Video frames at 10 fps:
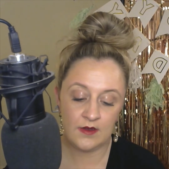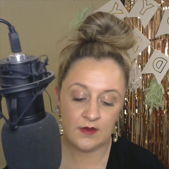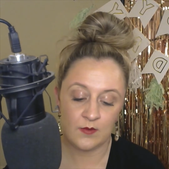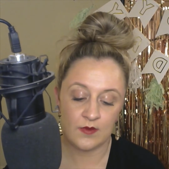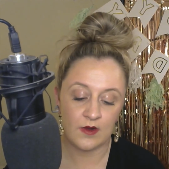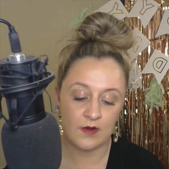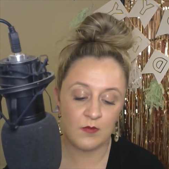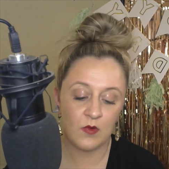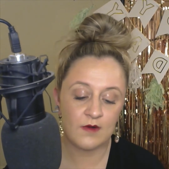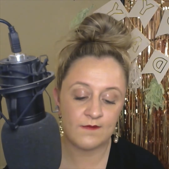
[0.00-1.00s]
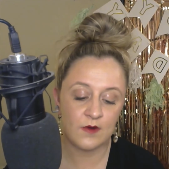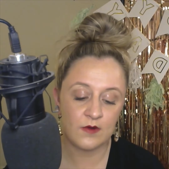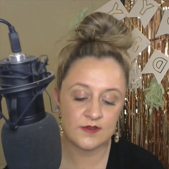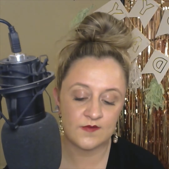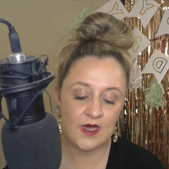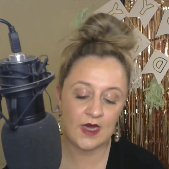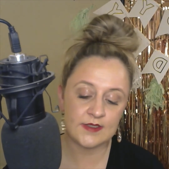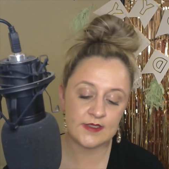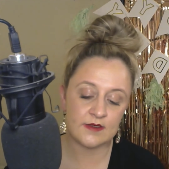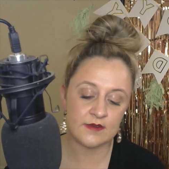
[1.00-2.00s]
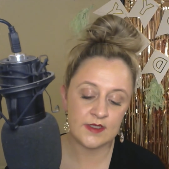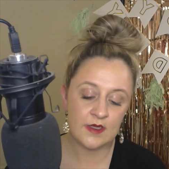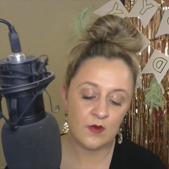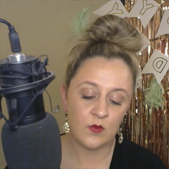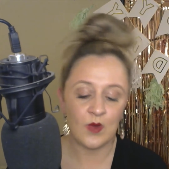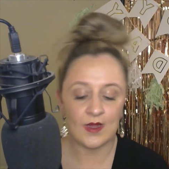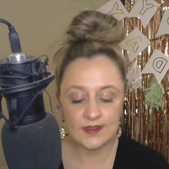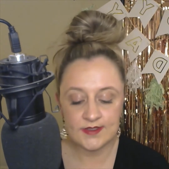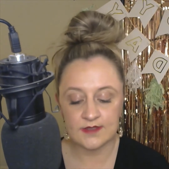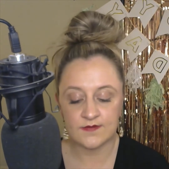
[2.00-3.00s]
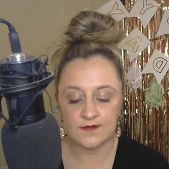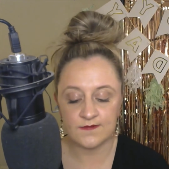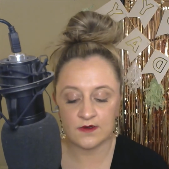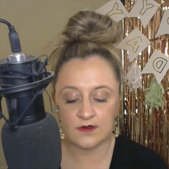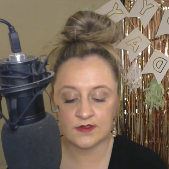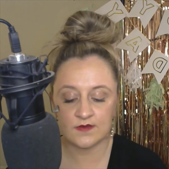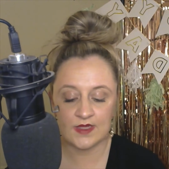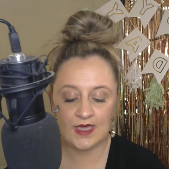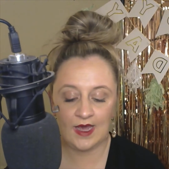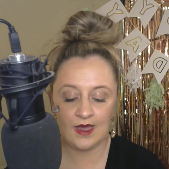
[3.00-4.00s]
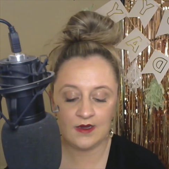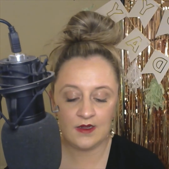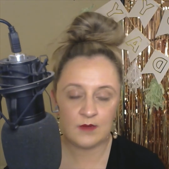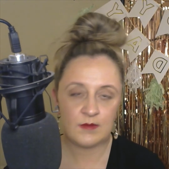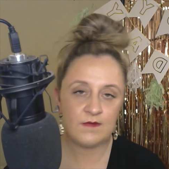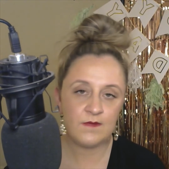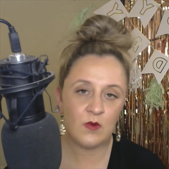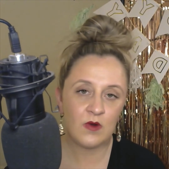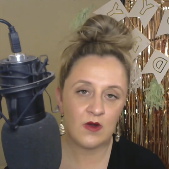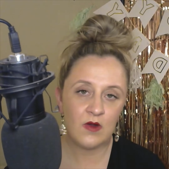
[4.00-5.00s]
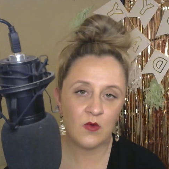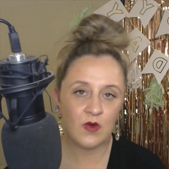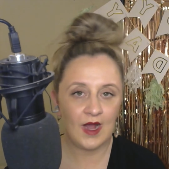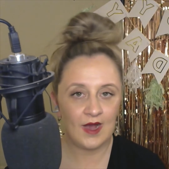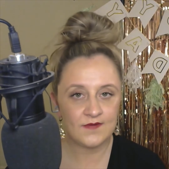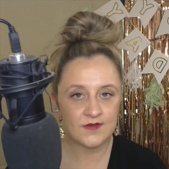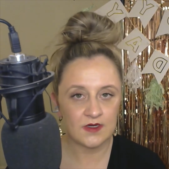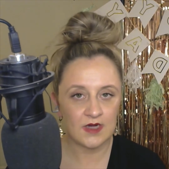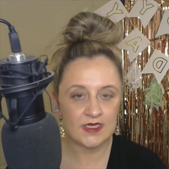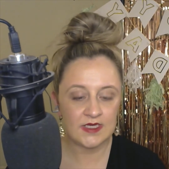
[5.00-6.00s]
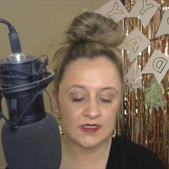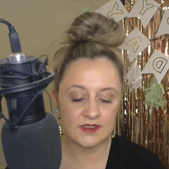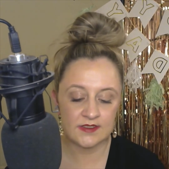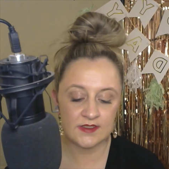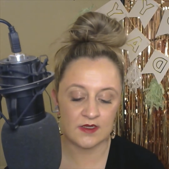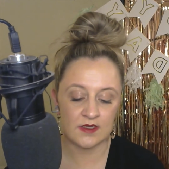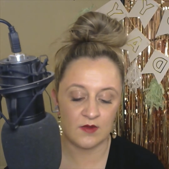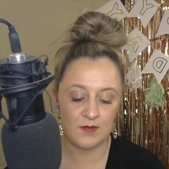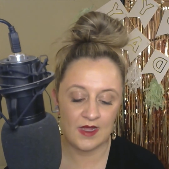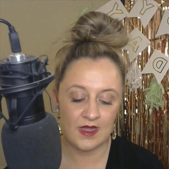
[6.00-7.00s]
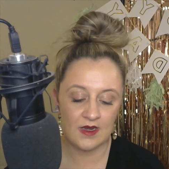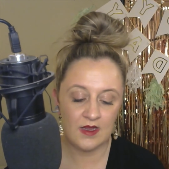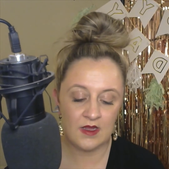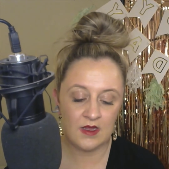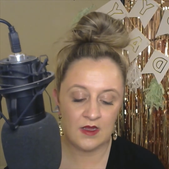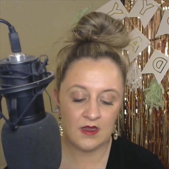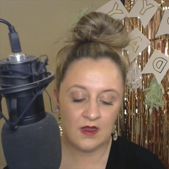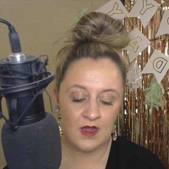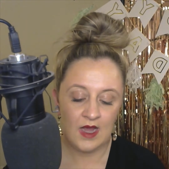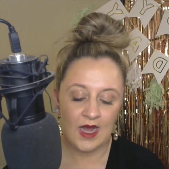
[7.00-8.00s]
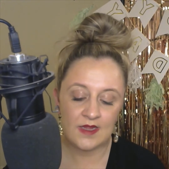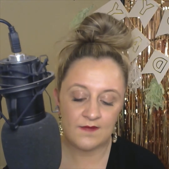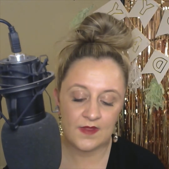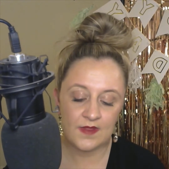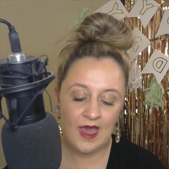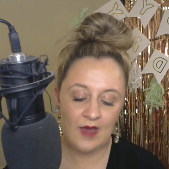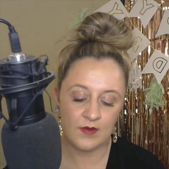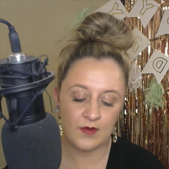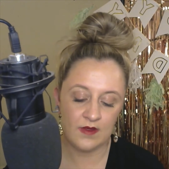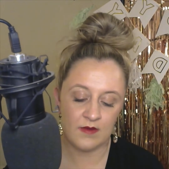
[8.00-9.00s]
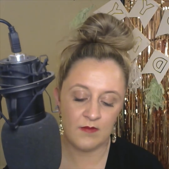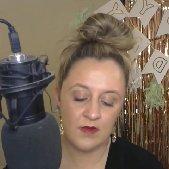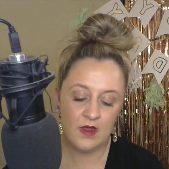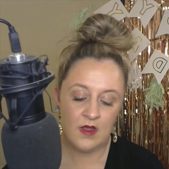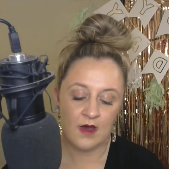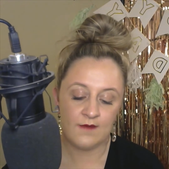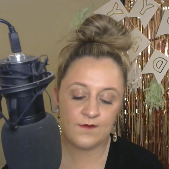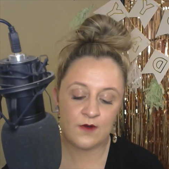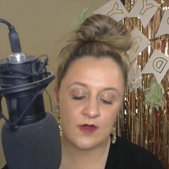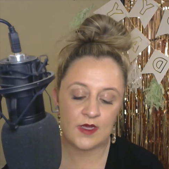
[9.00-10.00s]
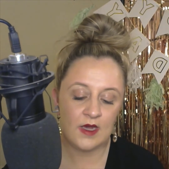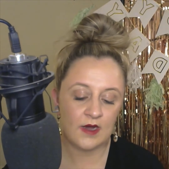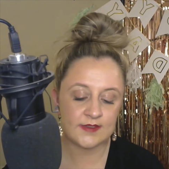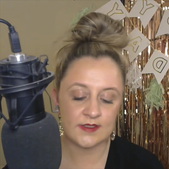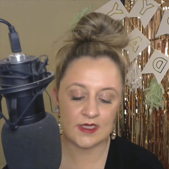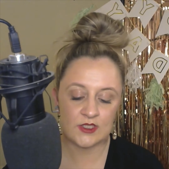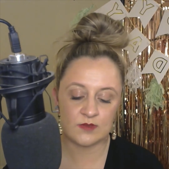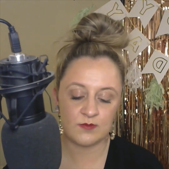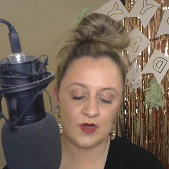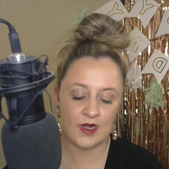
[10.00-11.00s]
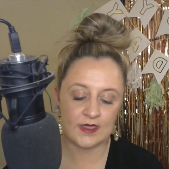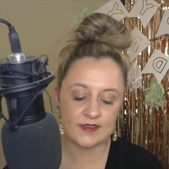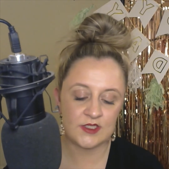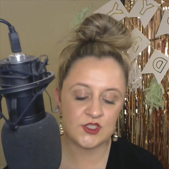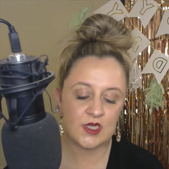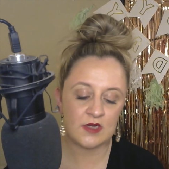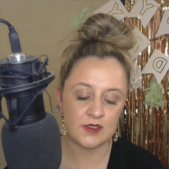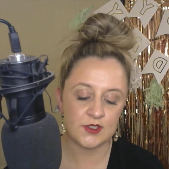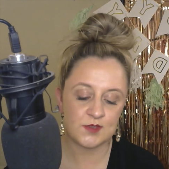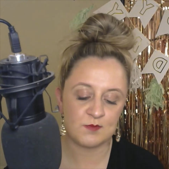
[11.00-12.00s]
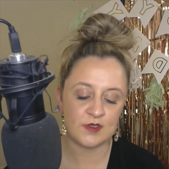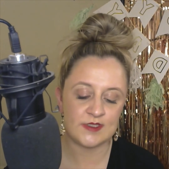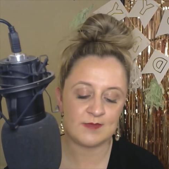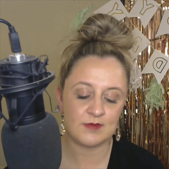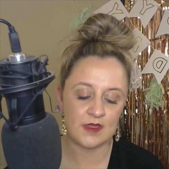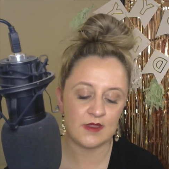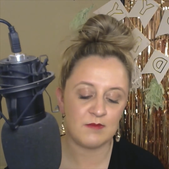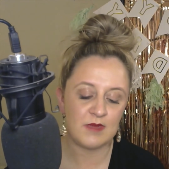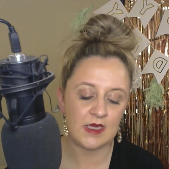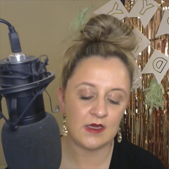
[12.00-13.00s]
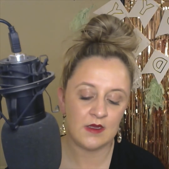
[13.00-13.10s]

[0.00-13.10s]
Were there more photos of cocktails relative to photos of the cat before or after I kissed another man? I left the cat with him, a furry consolation prize he cherished more deeply than me.